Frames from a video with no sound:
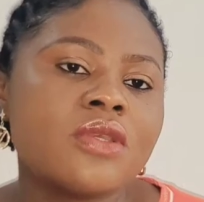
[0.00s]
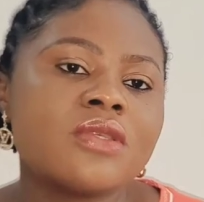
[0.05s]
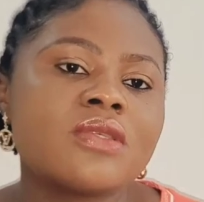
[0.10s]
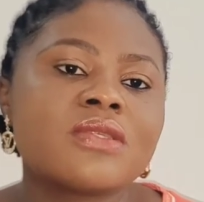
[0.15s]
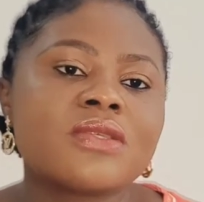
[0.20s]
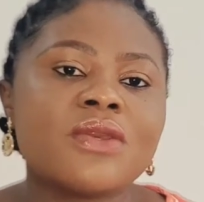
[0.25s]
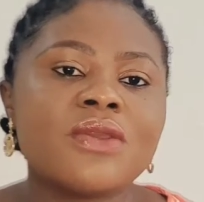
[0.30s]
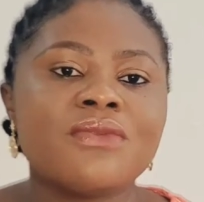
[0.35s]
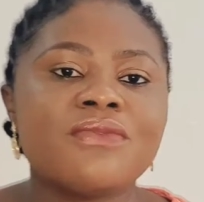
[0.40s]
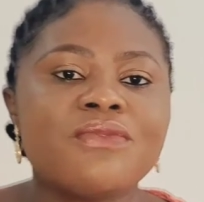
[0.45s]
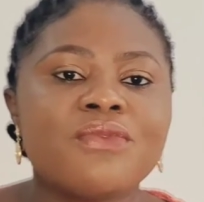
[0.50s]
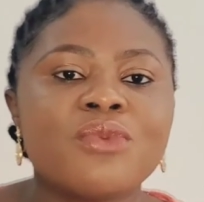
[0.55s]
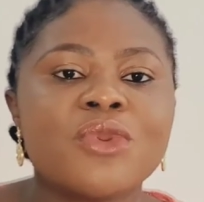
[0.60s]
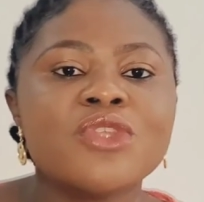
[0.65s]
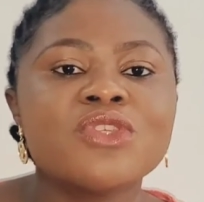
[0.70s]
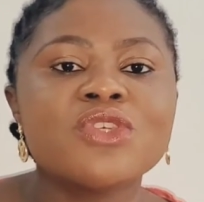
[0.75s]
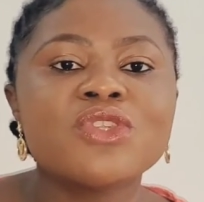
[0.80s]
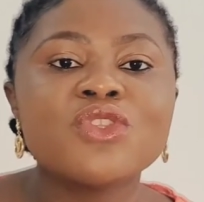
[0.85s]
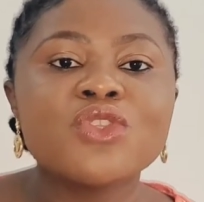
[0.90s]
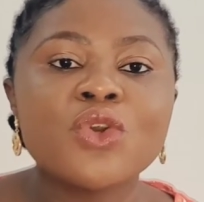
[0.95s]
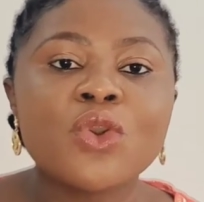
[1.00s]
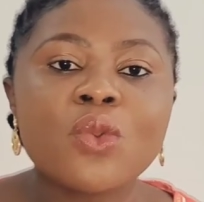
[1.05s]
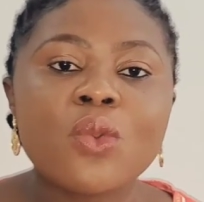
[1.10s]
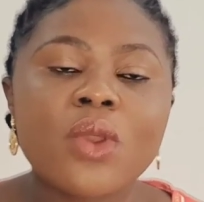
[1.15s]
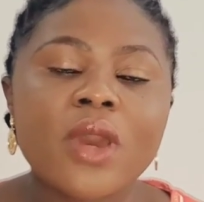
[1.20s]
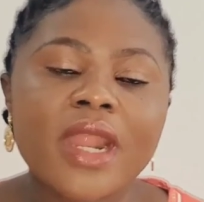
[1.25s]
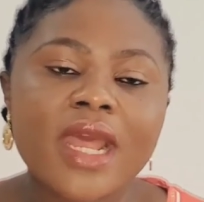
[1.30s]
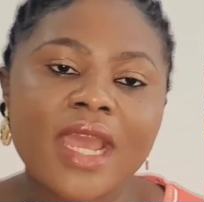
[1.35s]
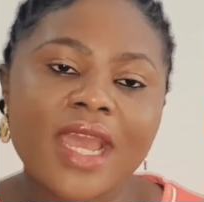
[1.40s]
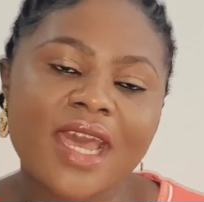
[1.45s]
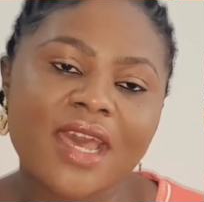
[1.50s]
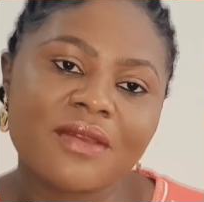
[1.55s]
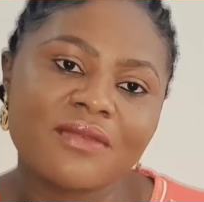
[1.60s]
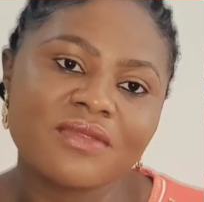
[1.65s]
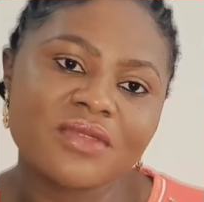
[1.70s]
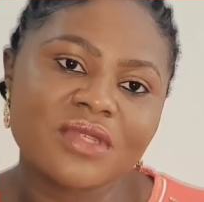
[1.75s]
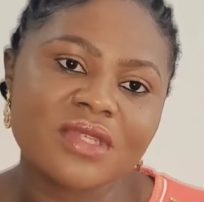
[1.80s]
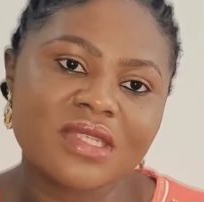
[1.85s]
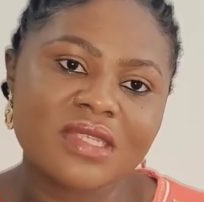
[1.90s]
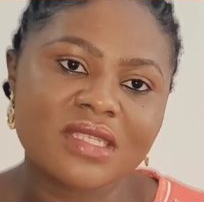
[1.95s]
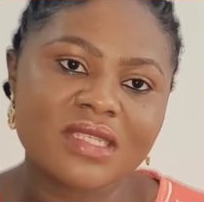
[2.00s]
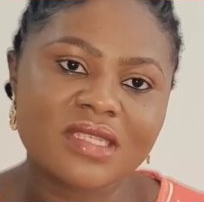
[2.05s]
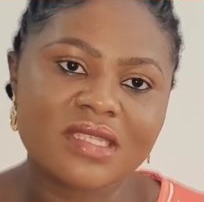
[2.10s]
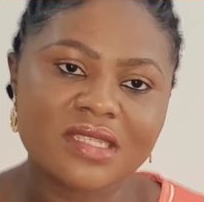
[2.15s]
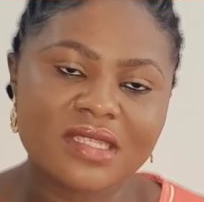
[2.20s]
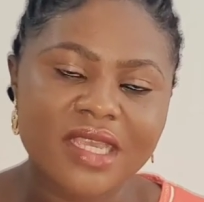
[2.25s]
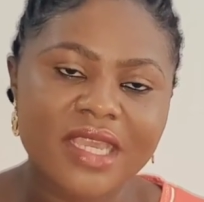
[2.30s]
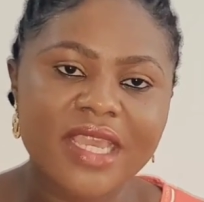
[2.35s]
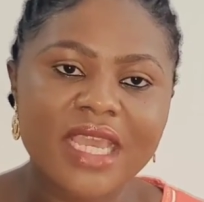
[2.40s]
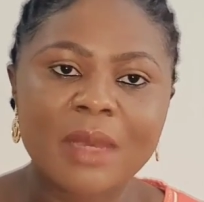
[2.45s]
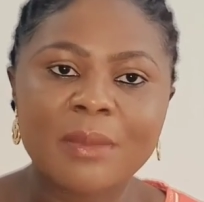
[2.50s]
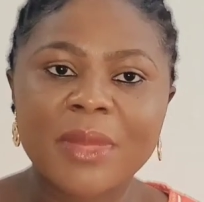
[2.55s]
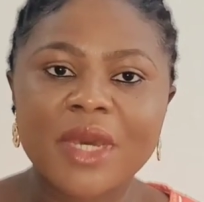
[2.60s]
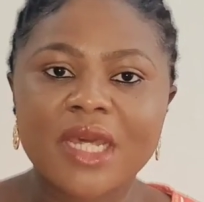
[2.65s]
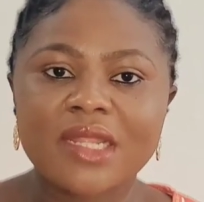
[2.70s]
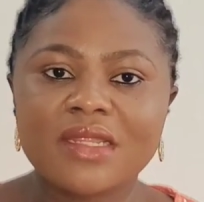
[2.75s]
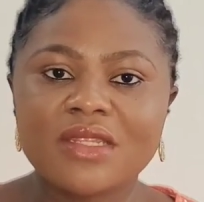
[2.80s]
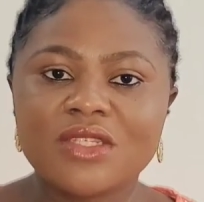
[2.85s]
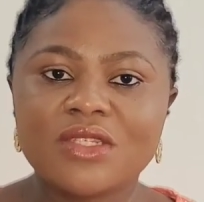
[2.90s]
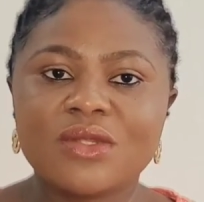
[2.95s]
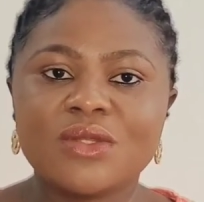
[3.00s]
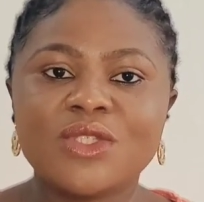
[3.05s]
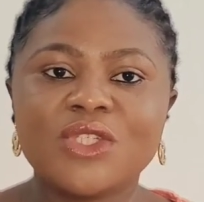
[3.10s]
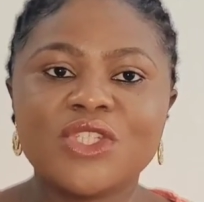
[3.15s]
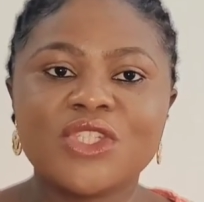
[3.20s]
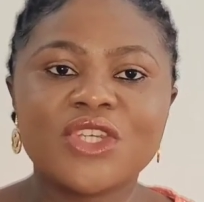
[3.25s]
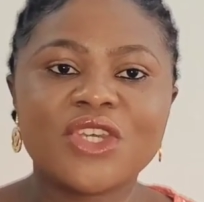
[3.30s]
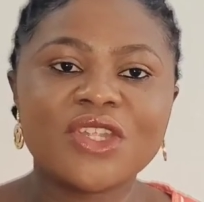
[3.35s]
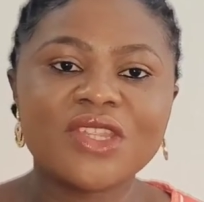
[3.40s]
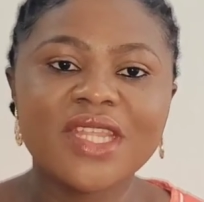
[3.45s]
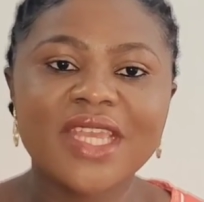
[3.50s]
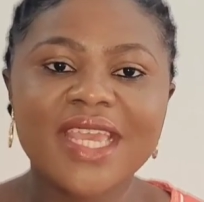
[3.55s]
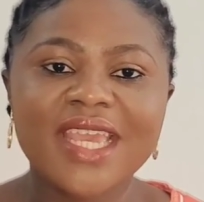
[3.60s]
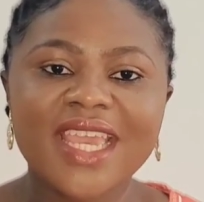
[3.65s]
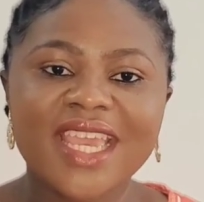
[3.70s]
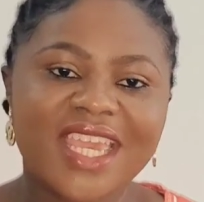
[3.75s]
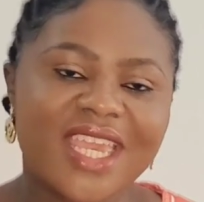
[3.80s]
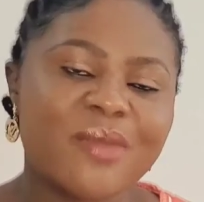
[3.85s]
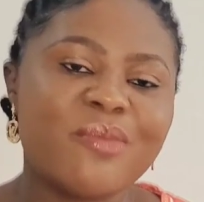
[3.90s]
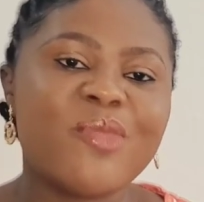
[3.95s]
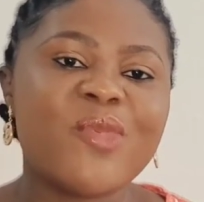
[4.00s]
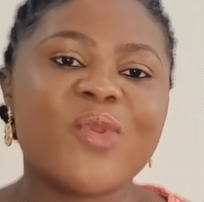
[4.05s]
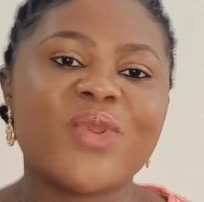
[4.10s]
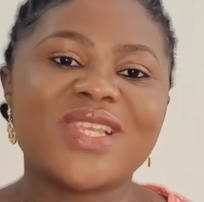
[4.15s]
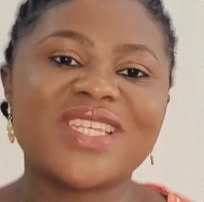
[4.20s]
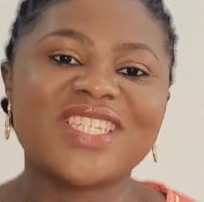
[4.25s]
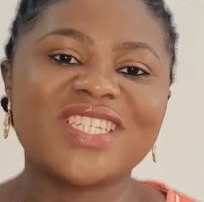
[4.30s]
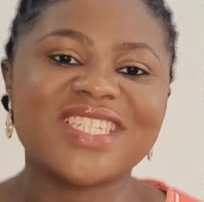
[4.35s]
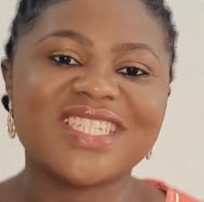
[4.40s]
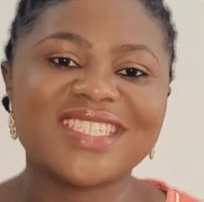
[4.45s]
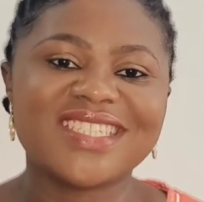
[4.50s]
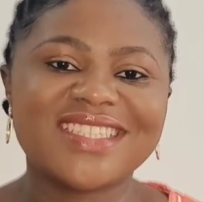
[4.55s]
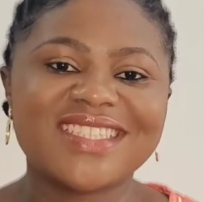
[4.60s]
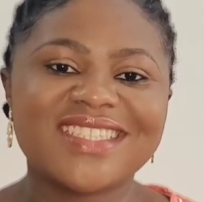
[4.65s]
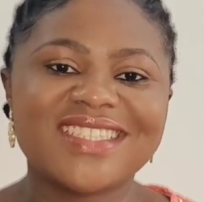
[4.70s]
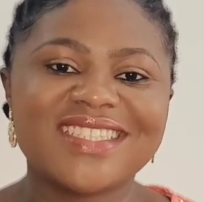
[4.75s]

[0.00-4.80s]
So if you want to know what I have to say about this lotion, keep watching.